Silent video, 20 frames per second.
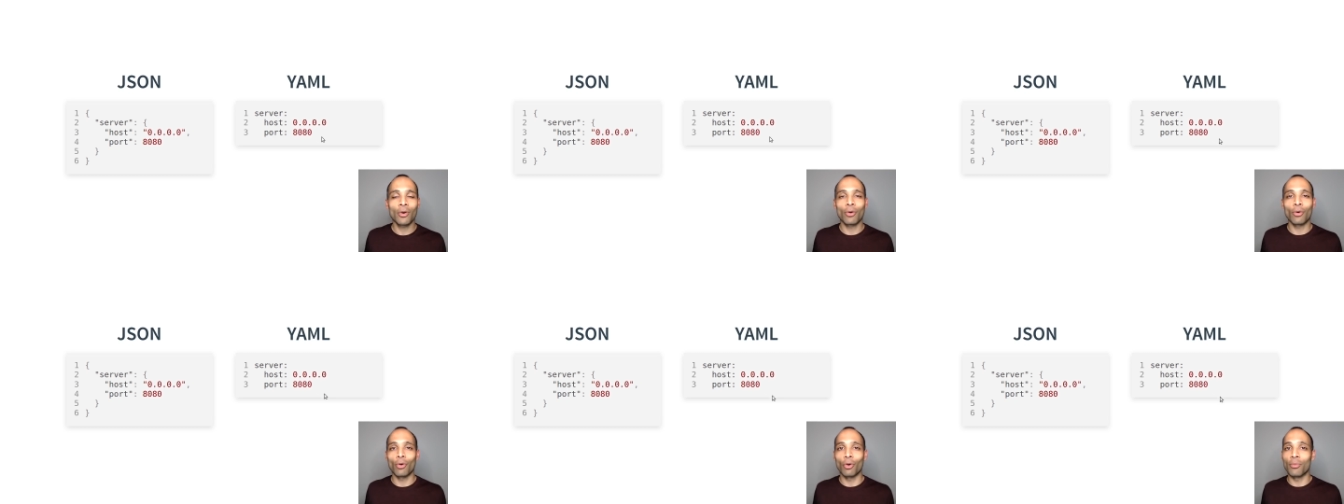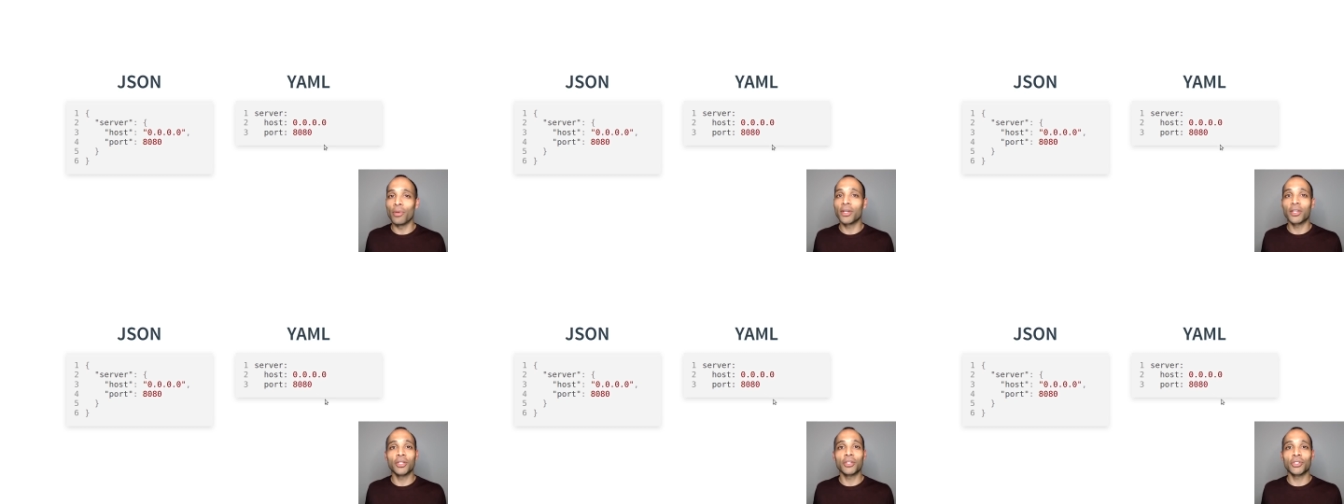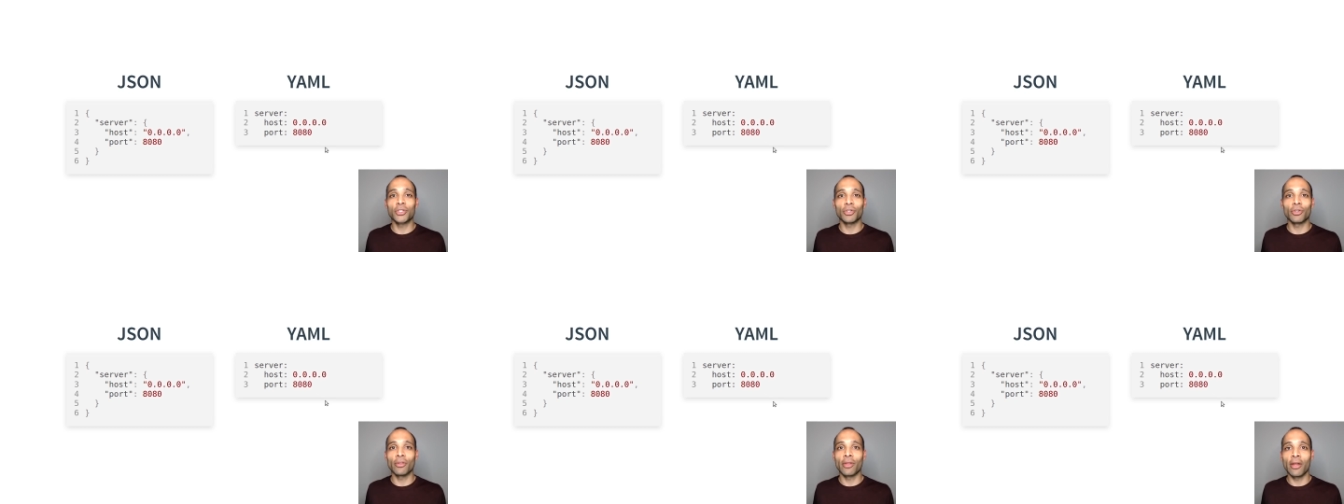or making
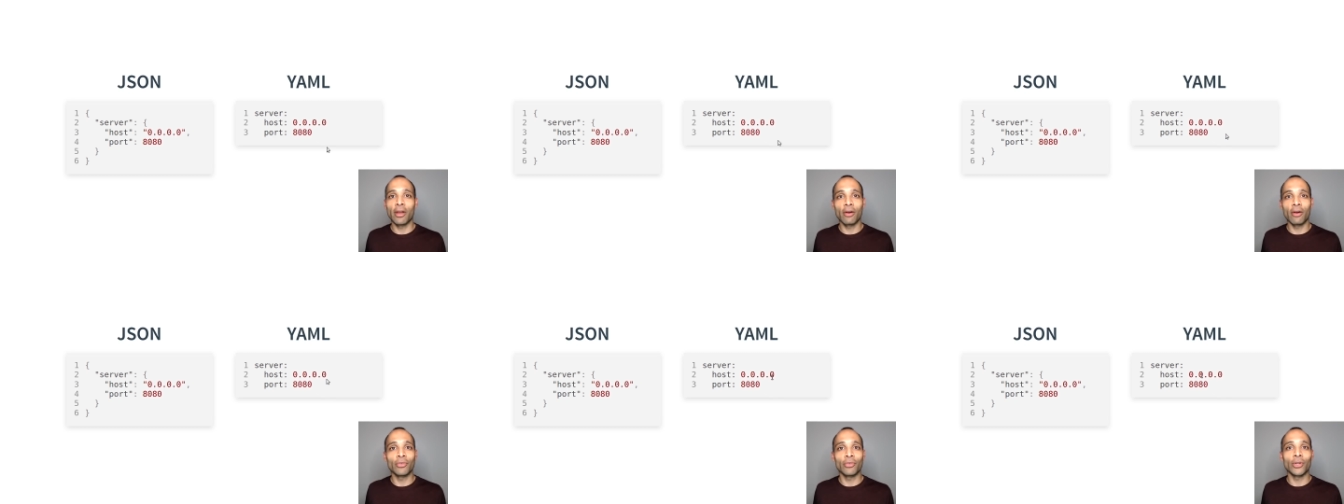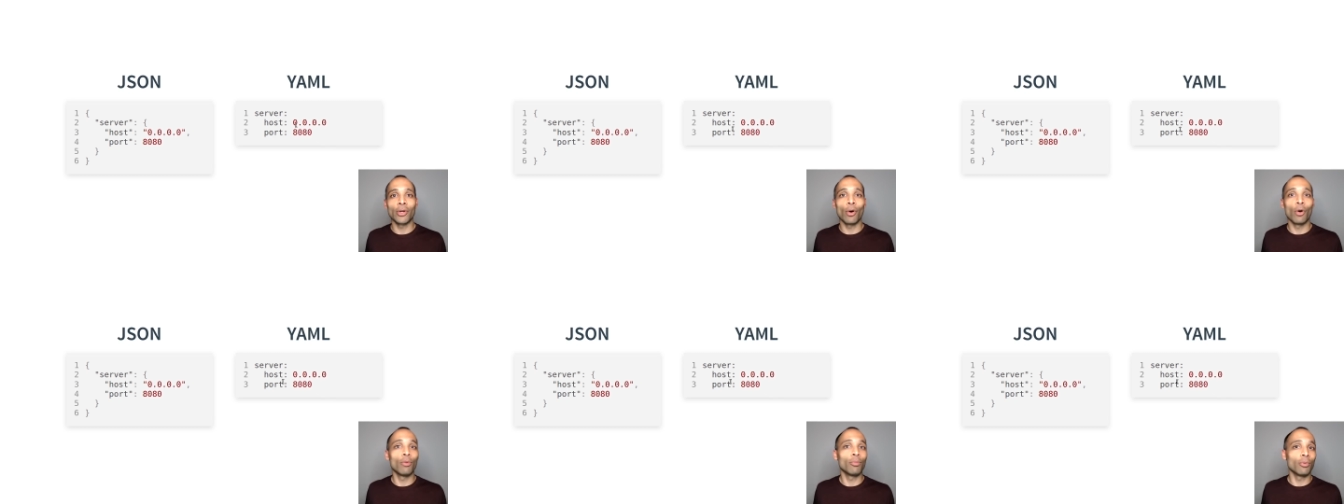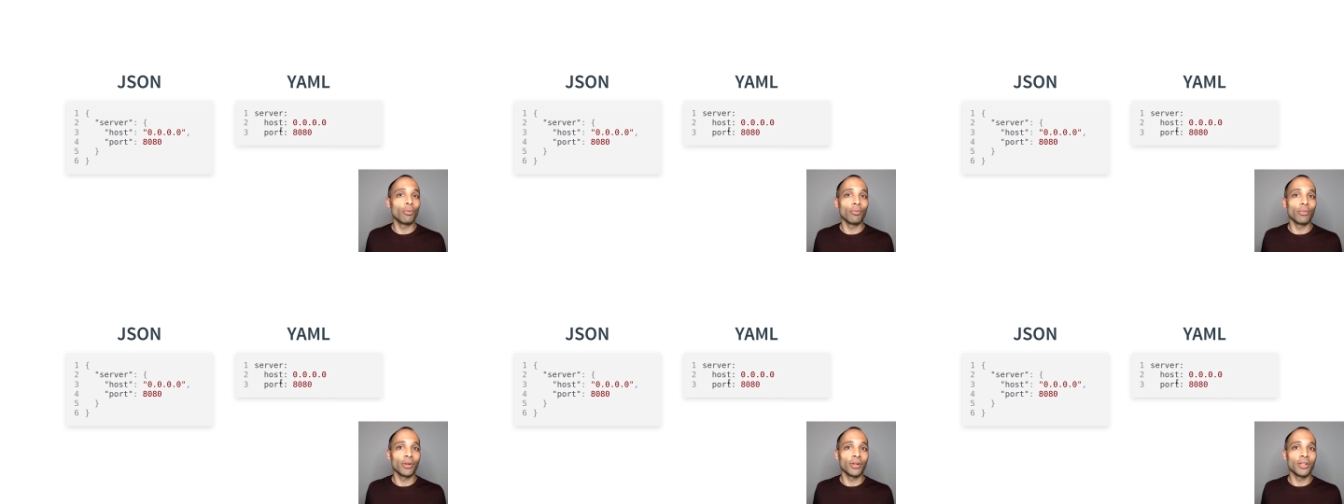sure that every
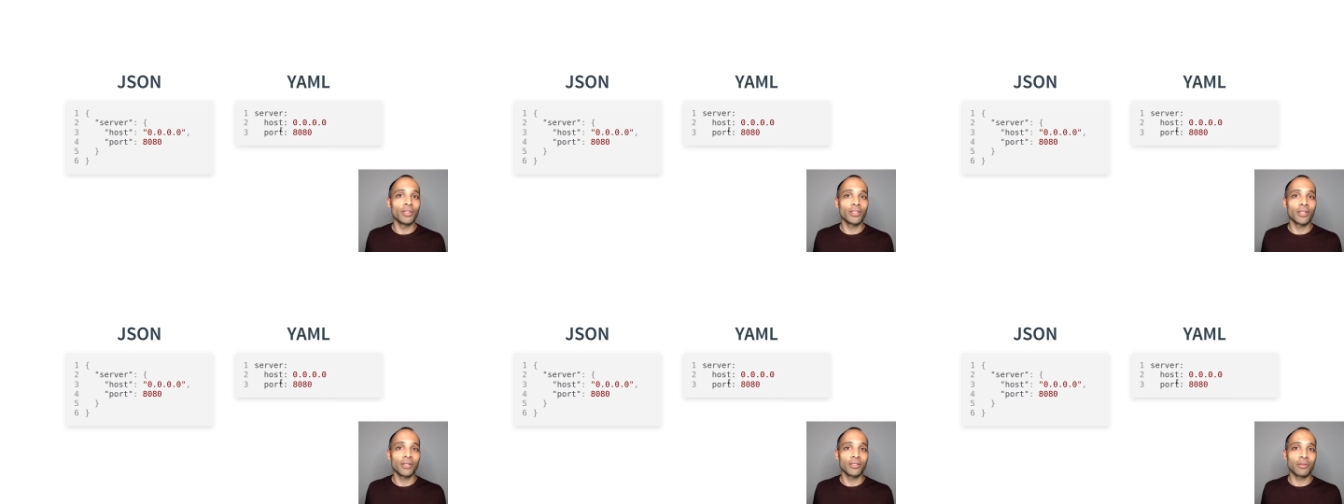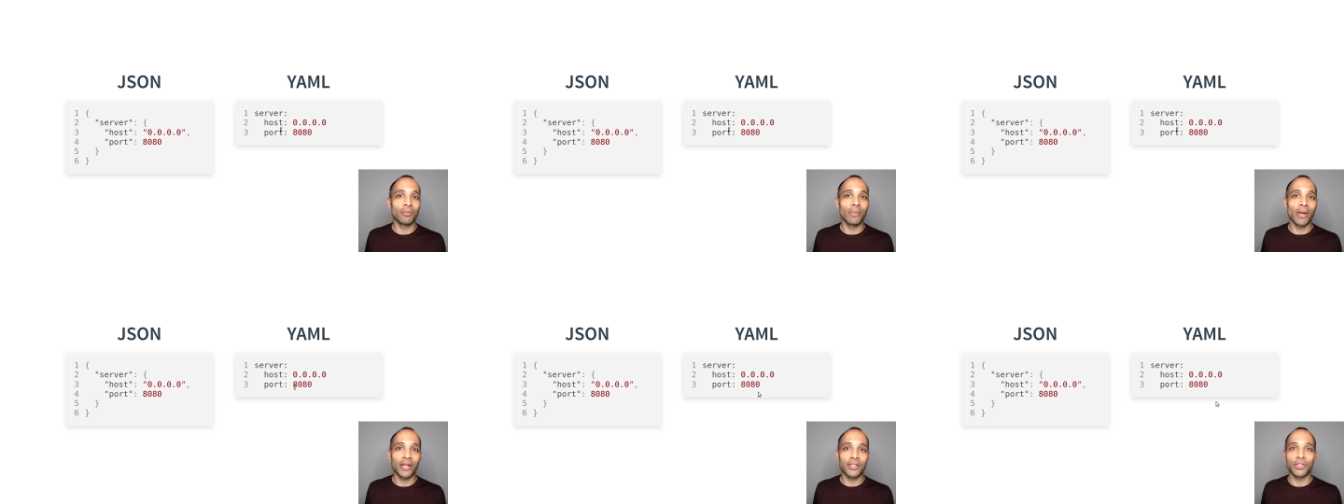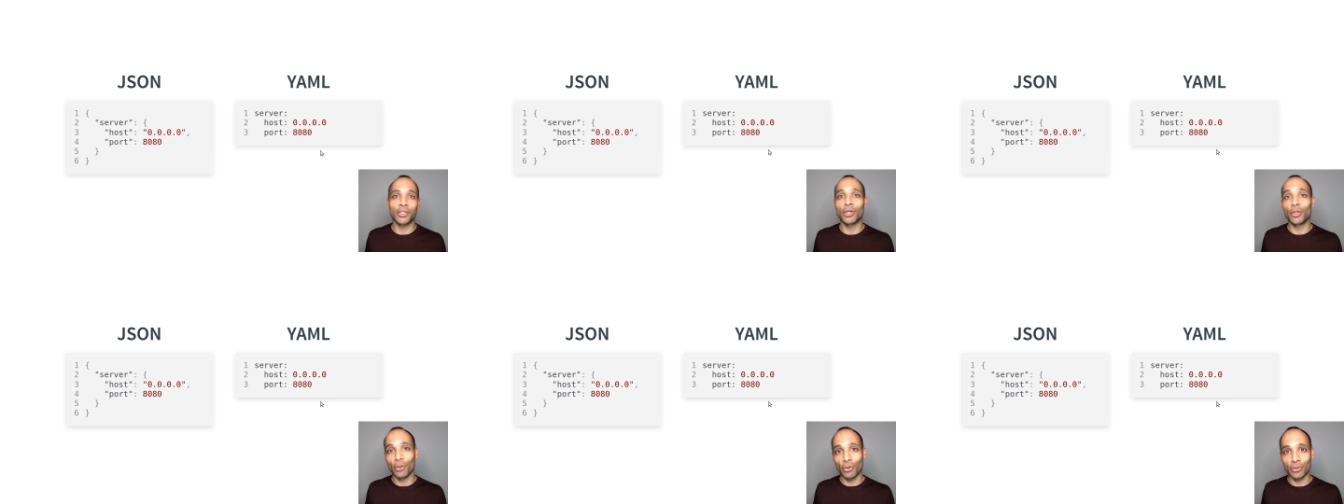open brace has a
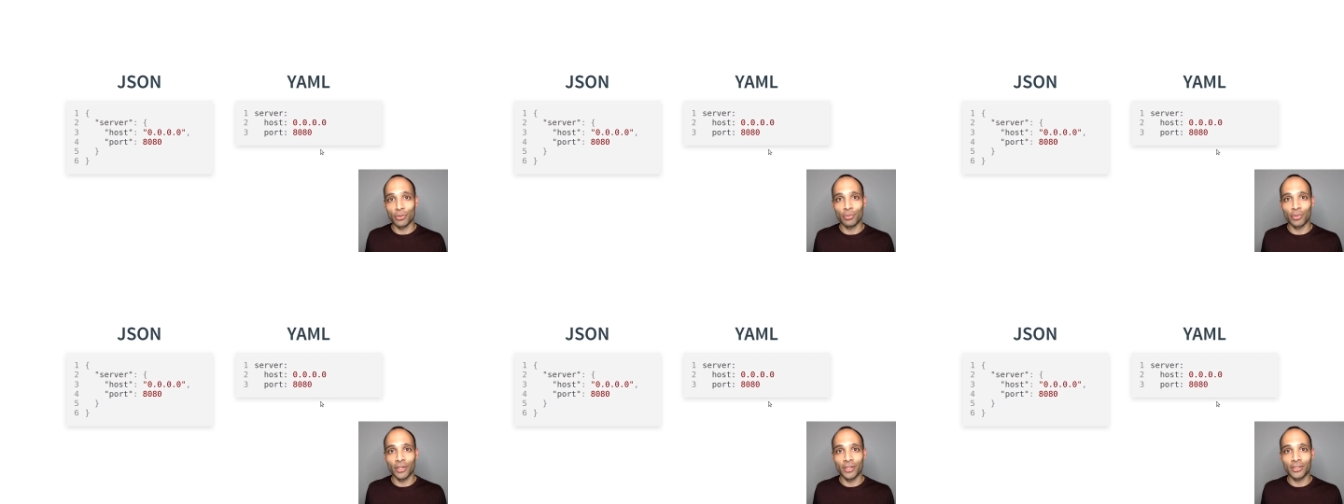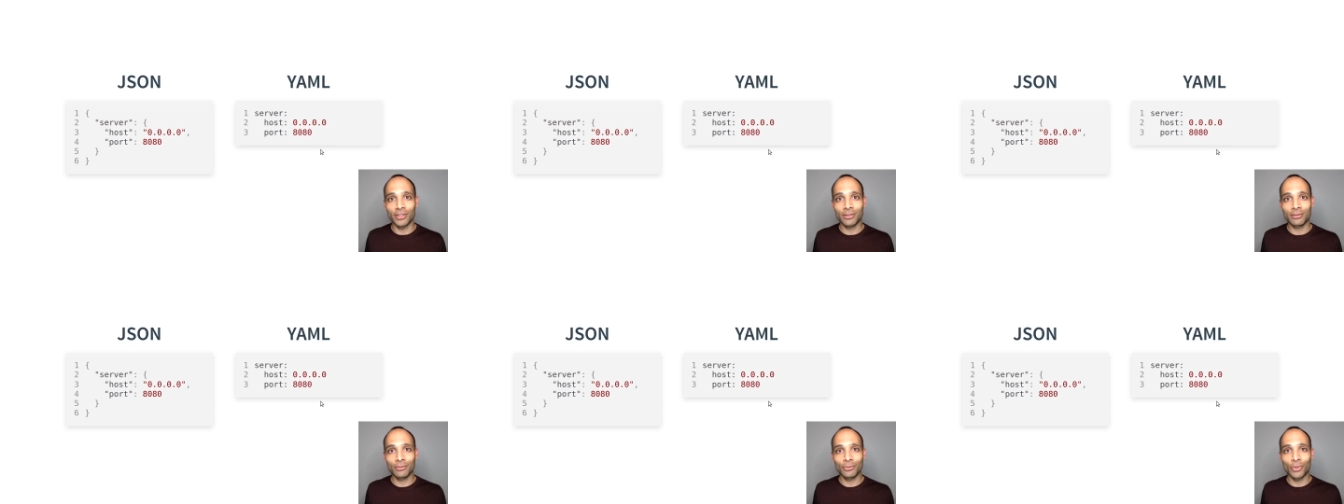matching close brace,